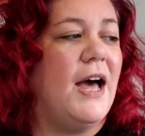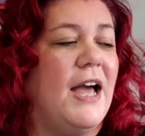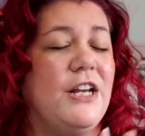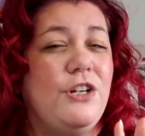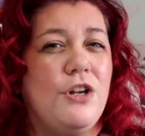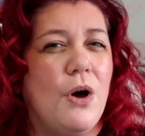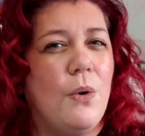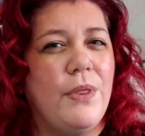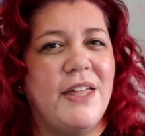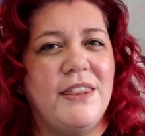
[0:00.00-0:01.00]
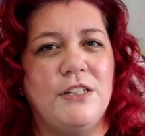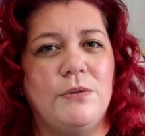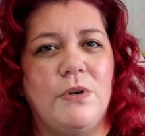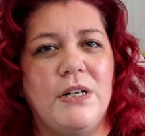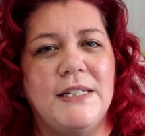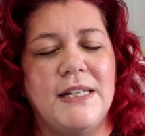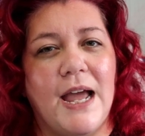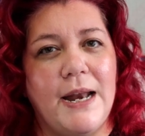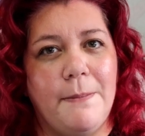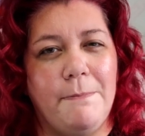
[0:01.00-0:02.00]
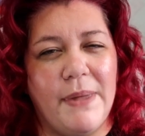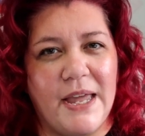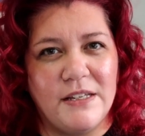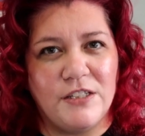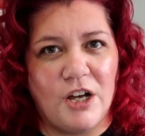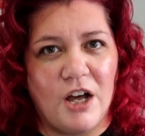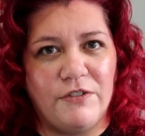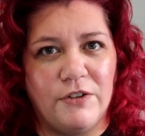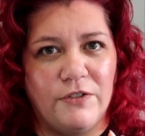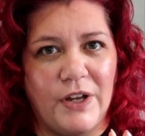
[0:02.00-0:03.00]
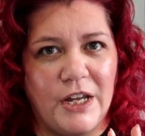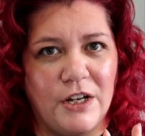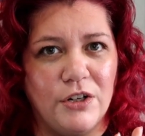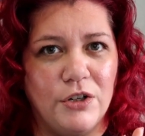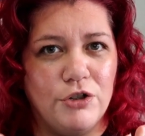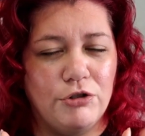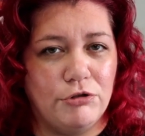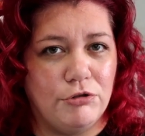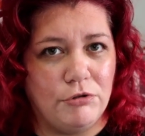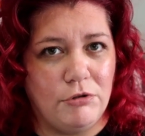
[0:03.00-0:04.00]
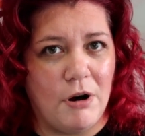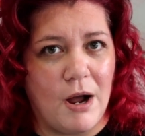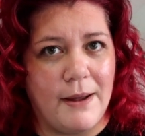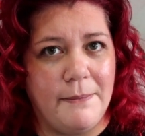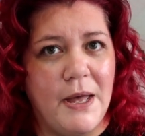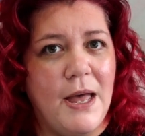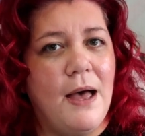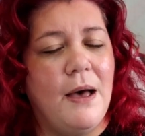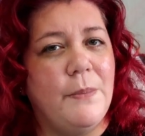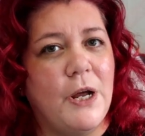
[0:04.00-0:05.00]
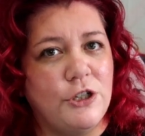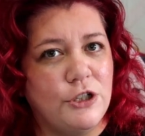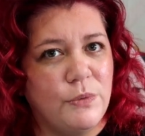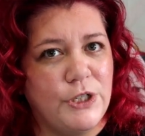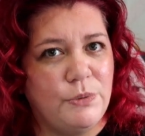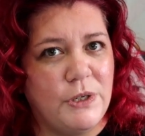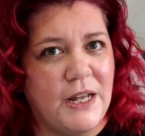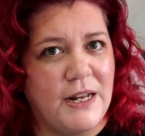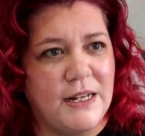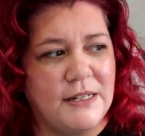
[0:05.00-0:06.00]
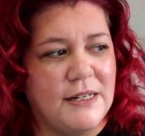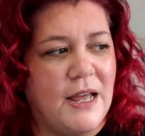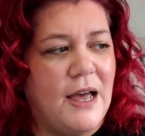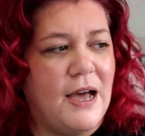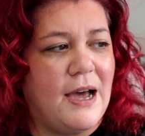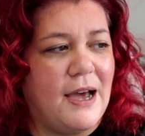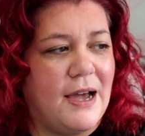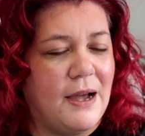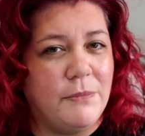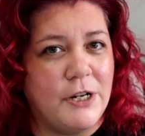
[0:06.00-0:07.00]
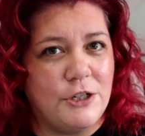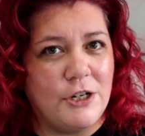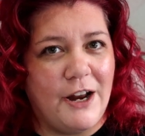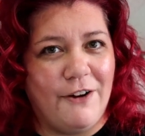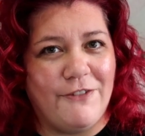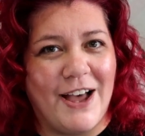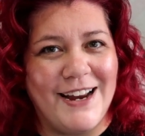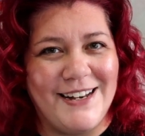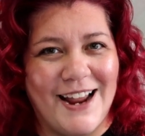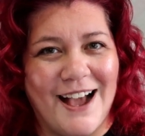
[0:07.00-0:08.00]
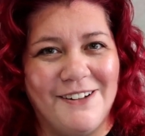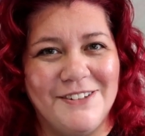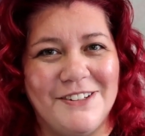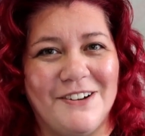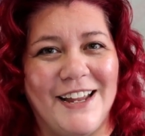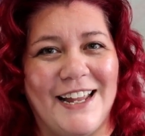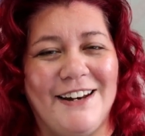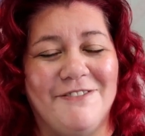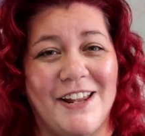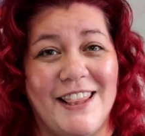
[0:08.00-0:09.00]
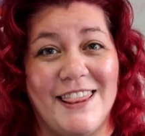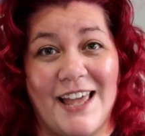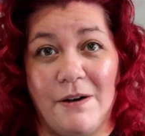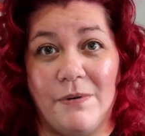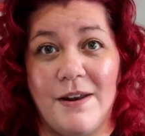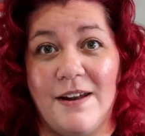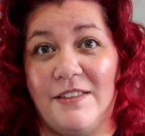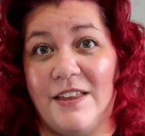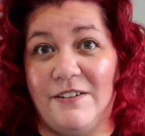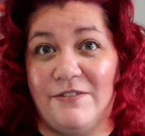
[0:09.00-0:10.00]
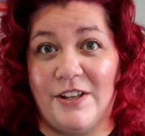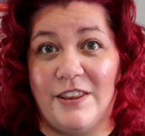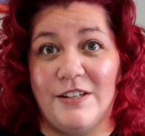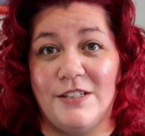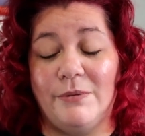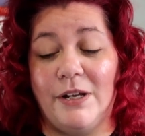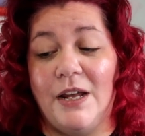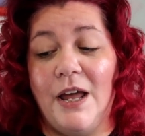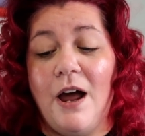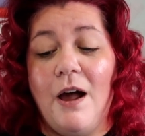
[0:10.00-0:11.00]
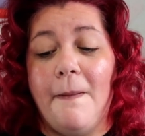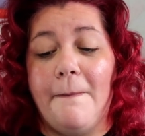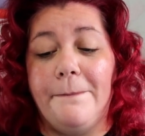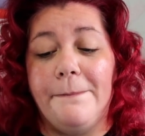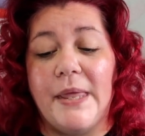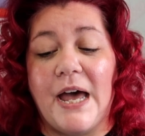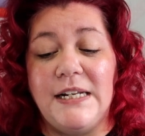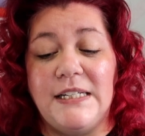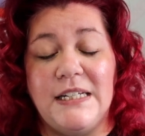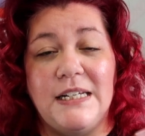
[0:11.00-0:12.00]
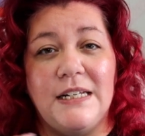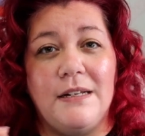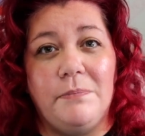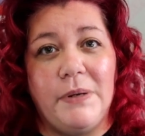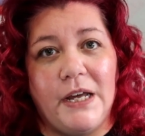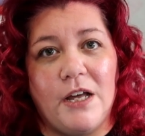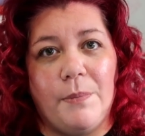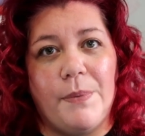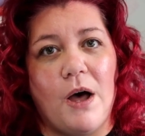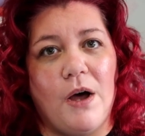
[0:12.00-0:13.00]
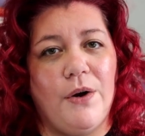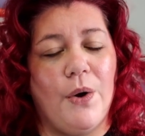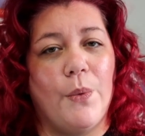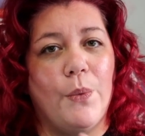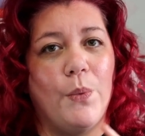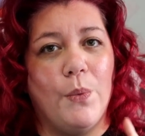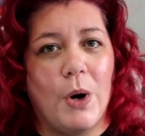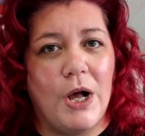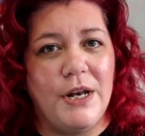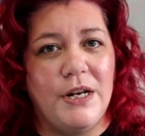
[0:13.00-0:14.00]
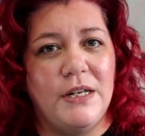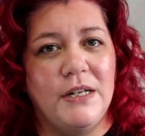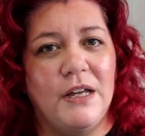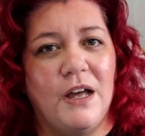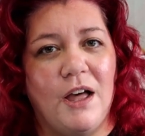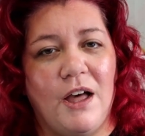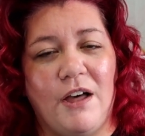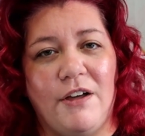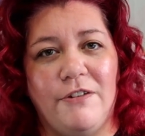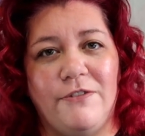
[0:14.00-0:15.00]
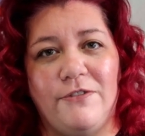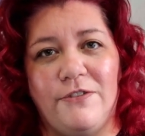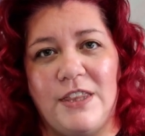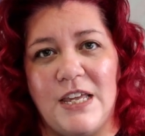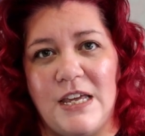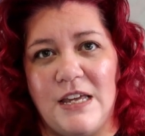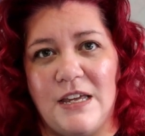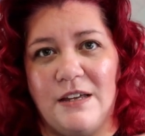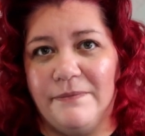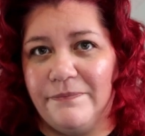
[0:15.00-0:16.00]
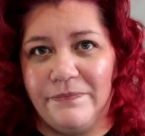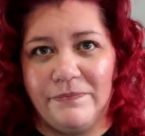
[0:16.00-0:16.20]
I know that this one is kind of based off of a true crime. I'm not sure which one that is. I'm gonna try to find out so I can read that one now that I've read this one. I did pick up on one of the